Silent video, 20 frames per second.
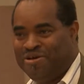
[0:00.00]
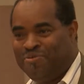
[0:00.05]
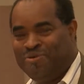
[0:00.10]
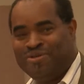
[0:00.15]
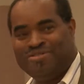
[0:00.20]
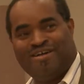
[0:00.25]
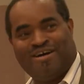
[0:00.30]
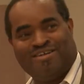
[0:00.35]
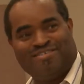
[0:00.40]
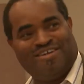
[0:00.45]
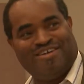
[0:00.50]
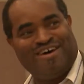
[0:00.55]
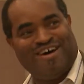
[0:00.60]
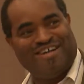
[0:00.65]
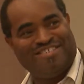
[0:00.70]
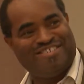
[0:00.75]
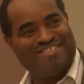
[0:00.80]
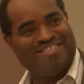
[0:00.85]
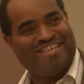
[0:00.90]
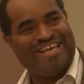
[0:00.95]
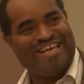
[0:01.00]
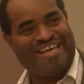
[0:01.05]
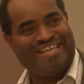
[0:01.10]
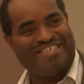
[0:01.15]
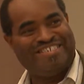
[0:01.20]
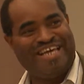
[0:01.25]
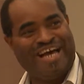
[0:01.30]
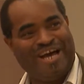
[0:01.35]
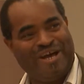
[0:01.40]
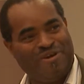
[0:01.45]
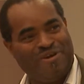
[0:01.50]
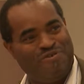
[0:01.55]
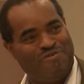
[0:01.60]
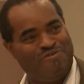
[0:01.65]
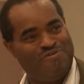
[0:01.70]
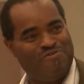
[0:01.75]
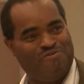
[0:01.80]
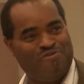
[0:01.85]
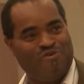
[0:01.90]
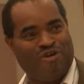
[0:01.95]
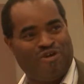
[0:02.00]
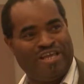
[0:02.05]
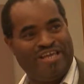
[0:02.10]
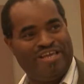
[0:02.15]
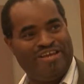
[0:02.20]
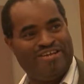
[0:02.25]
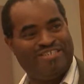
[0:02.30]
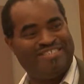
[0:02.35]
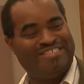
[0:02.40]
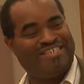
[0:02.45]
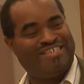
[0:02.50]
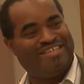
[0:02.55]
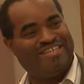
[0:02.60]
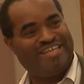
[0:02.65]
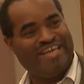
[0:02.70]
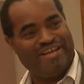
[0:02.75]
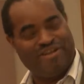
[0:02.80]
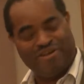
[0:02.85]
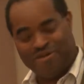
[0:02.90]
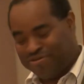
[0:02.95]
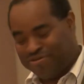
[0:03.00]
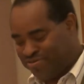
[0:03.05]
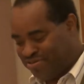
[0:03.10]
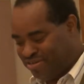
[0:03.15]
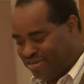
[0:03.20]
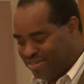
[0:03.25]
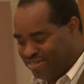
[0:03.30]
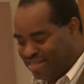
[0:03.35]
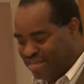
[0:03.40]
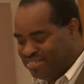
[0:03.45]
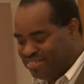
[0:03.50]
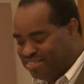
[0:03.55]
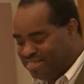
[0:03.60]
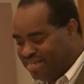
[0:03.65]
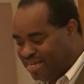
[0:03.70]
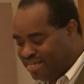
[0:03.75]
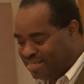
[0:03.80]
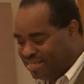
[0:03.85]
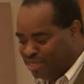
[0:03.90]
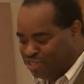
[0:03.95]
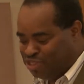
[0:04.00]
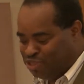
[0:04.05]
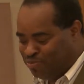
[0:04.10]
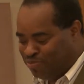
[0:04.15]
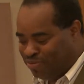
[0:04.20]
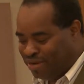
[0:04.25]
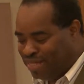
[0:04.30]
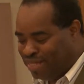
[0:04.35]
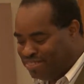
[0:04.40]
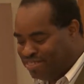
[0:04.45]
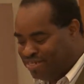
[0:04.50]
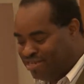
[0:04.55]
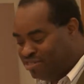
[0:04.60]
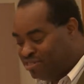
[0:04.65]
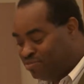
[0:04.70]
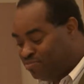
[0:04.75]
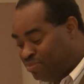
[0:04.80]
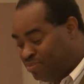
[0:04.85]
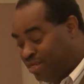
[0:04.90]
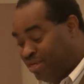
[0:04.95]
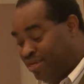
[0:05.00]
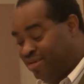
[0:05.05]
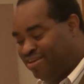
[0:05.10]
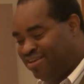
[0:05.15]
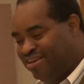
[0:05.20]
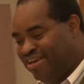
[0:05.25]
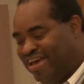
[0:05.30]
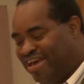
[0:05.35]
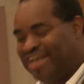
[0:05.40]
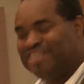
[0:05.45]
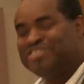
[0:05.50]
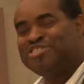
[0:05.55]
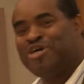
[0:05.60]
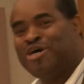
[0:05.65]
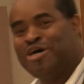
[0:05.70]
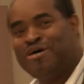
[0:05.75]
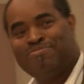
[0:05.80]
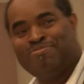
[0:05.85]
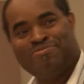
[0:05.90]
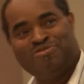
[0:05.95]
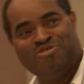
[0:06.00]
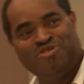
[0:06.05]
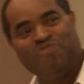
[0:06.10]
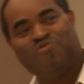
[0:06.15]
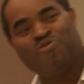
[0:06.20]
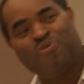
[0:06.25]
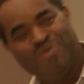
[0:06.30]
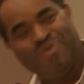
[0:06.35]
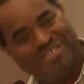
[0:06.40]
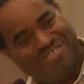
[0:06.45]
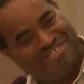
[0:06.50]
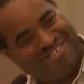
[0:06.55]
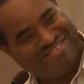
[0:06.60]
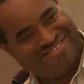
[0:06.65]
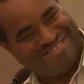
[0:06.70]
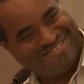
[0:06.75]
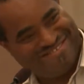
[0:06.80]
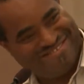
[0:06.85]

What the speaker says: Well, Dr. Hodgson, I can tell you 40 years later, that seed that you planted in me has come to fruition.